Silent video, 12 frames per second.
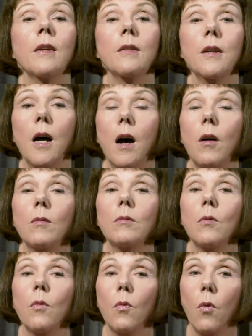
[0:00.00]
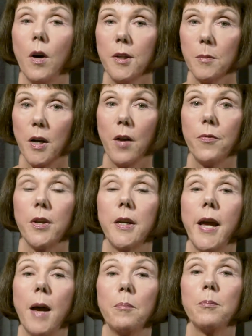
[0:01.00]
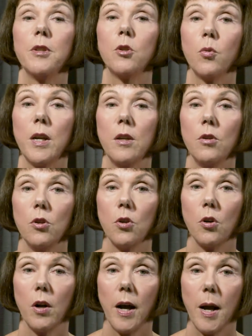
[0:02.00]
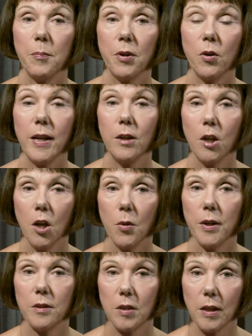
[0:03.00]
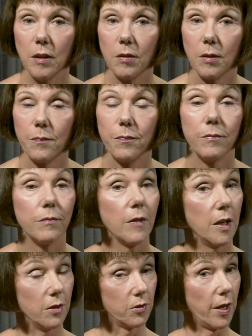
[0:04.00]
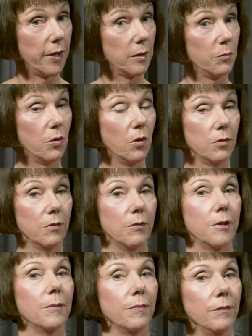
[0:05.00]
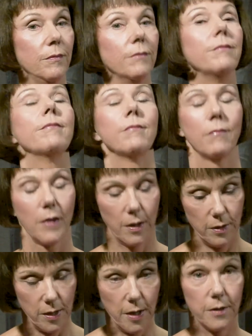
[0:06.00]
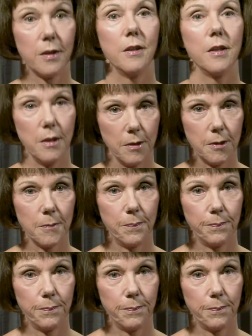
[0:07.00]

Now, what about the gap between your upper and lower teeth? Is that important? Yes, it is.